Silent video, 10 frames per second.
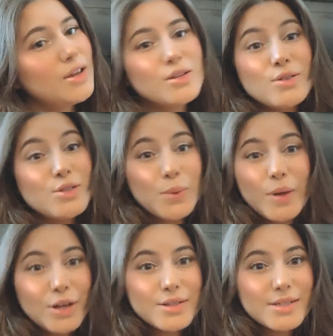do it
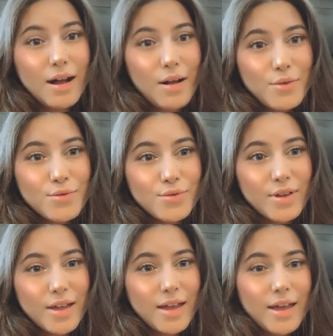yourself.
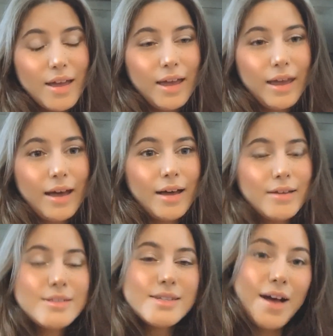
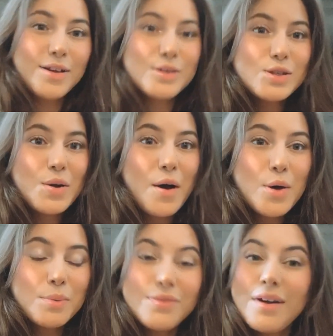And yeah, so I
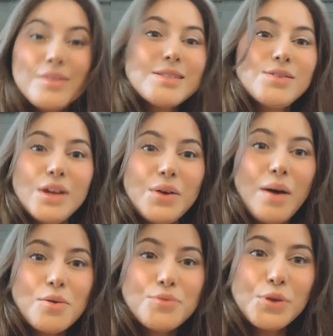hope you found this video
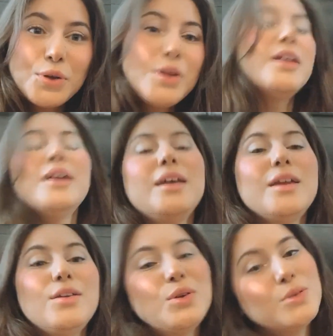helpful.
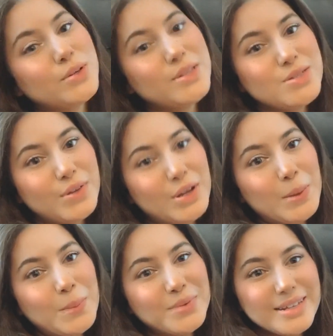If you enjoyed this video,
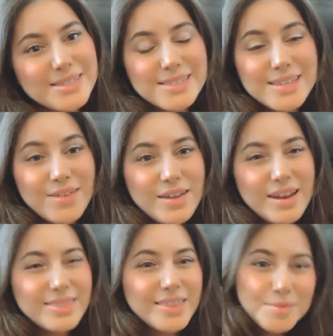please give it a
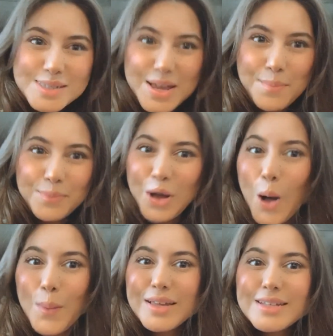thumbs up,
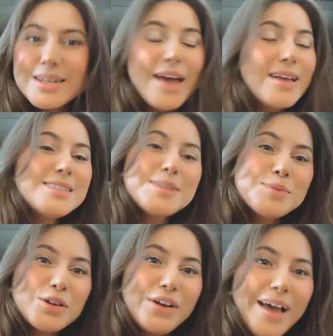comment, and
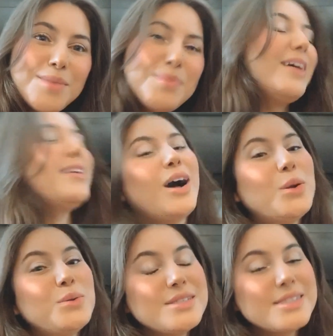subscribe, and I
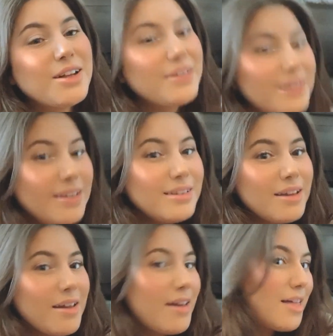will see y'all in
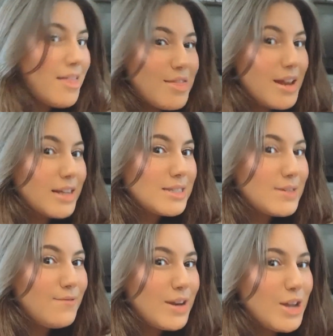the next
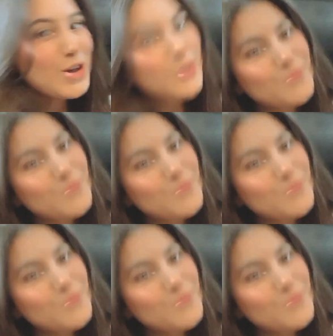video.